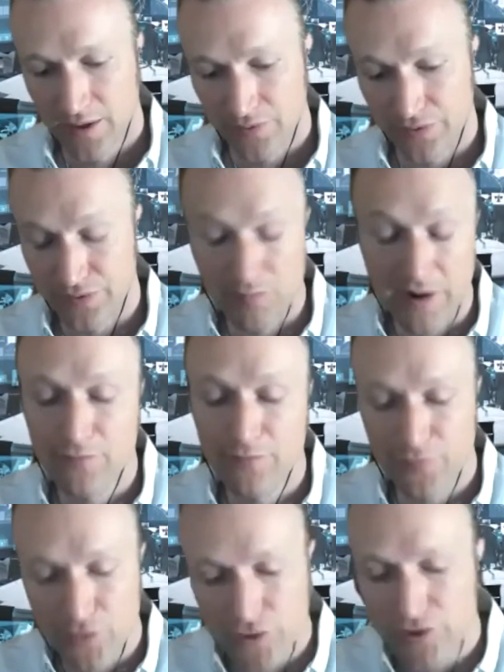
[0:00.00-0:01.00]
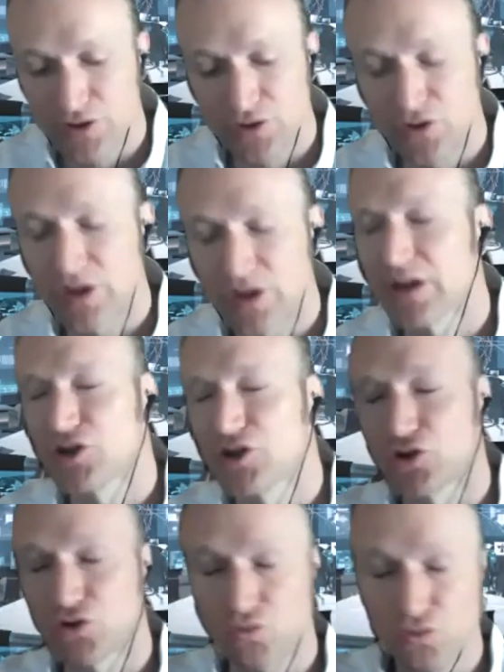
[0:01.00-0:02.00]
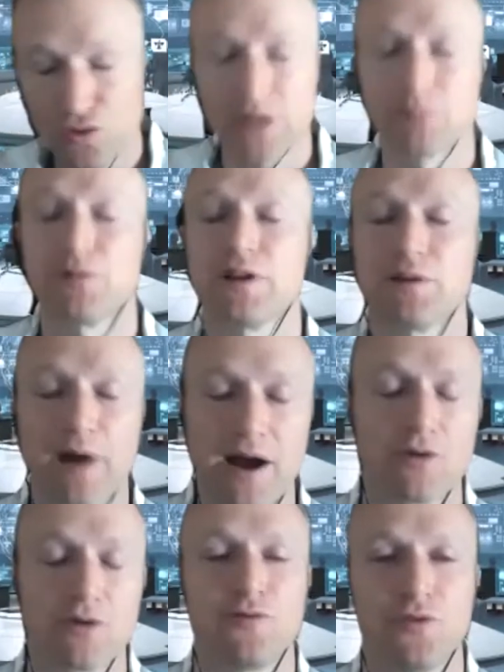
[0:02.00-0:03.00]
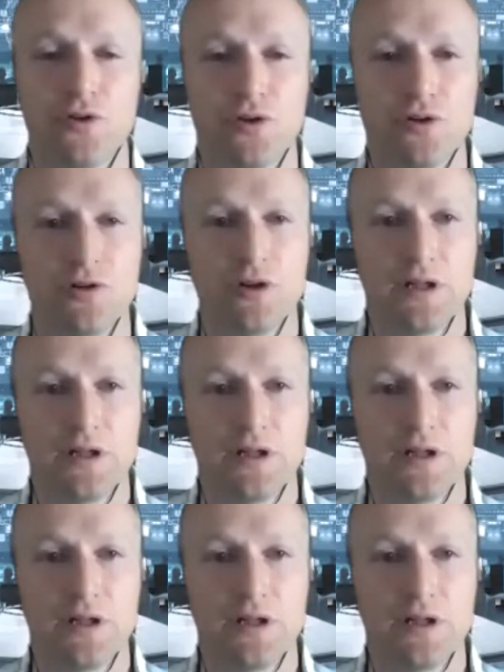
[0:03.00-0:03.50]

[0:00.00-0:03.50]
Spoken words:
my first extremely powerful